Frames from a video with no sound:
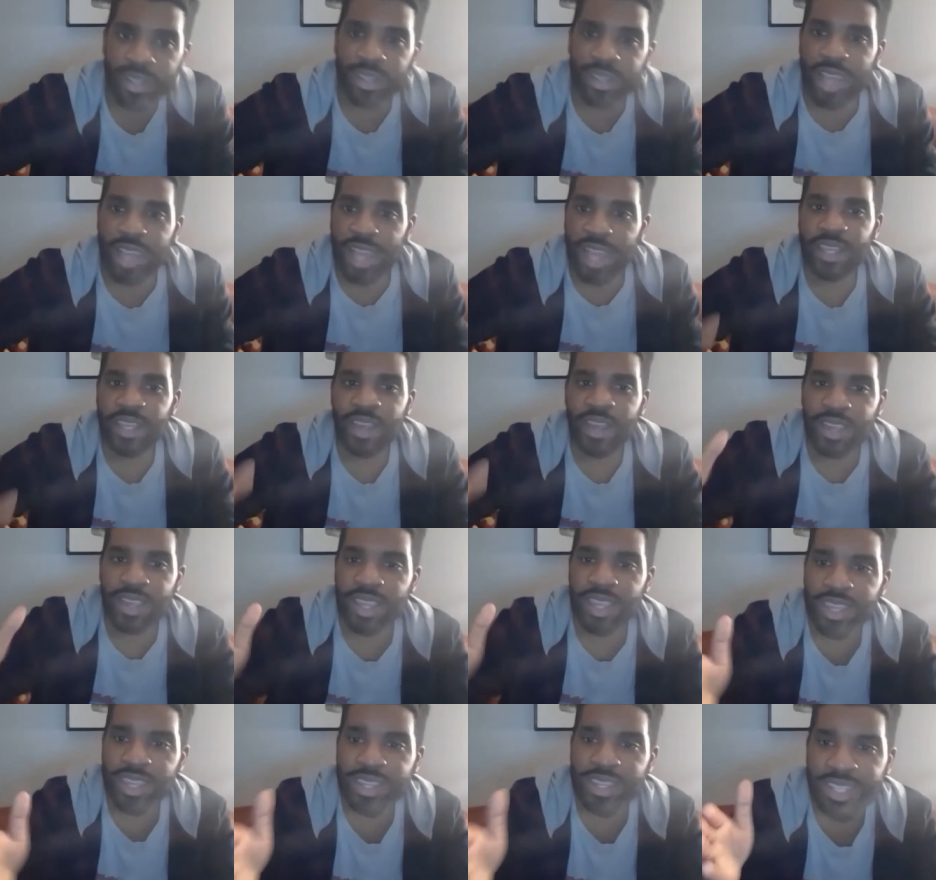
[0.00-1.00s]
Like,
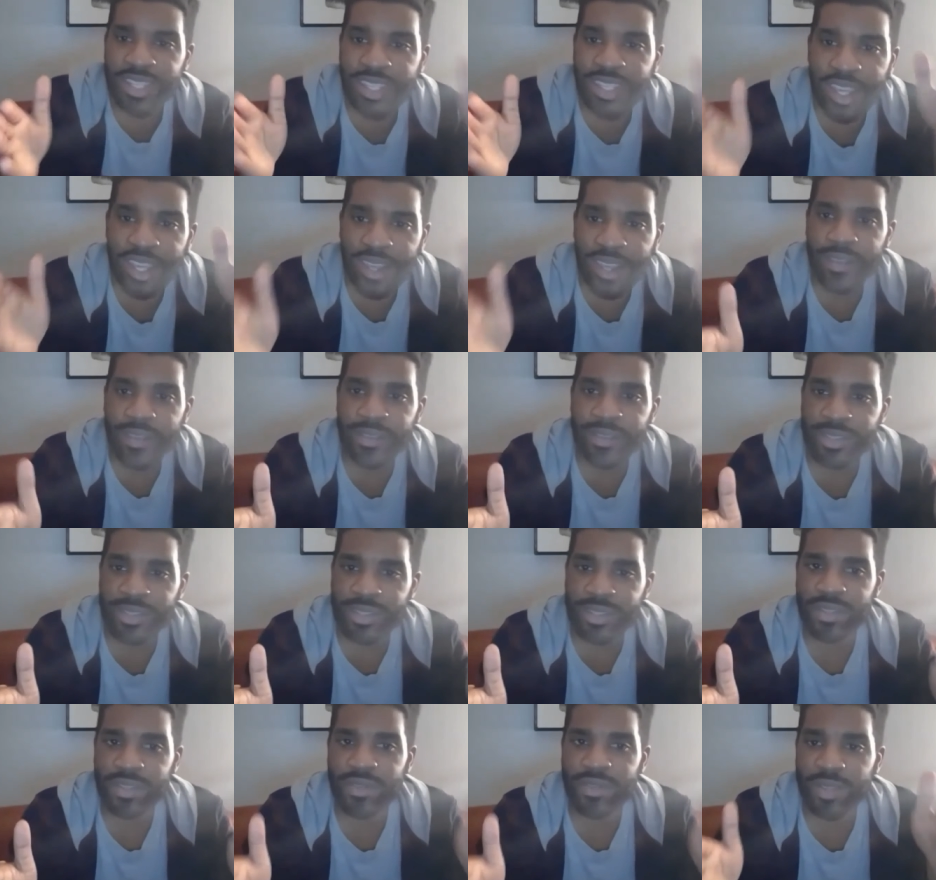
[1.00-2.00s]
he
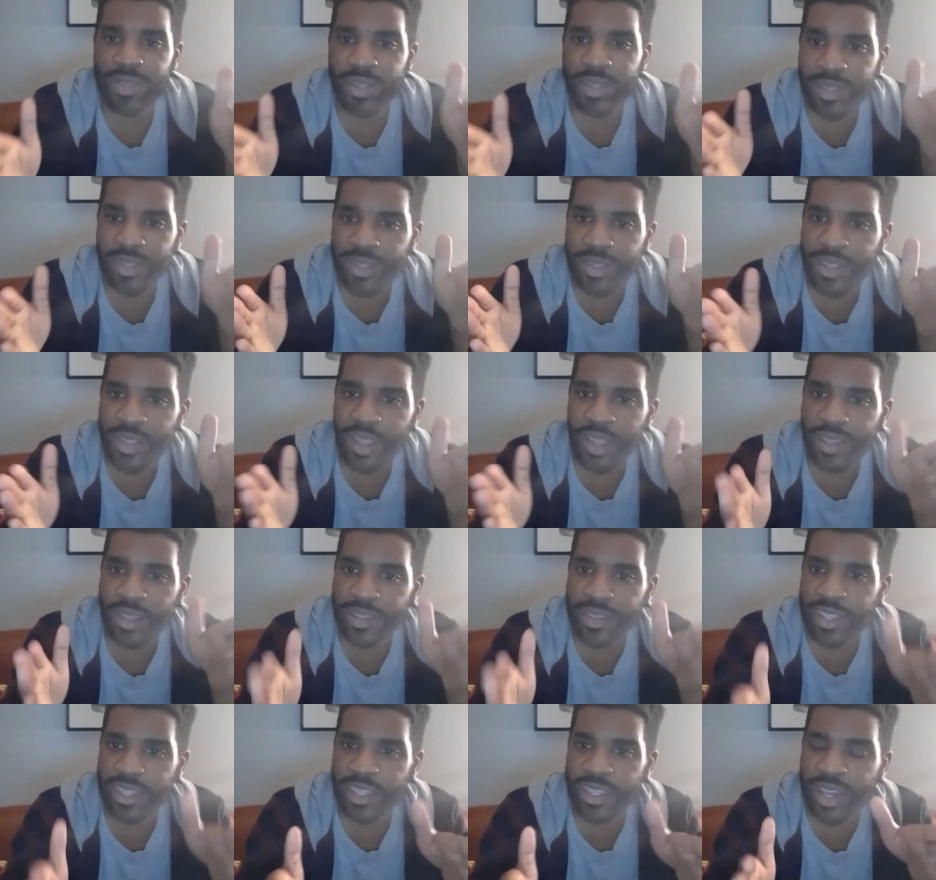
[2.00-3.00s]
gives
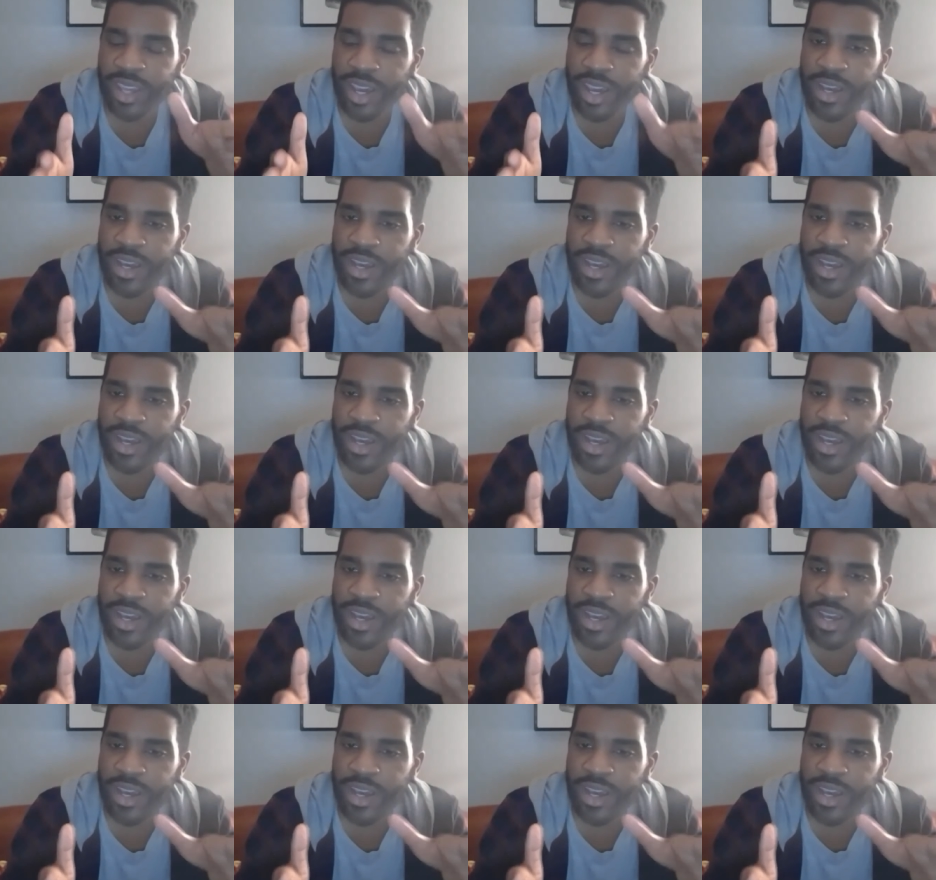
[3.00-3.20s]
the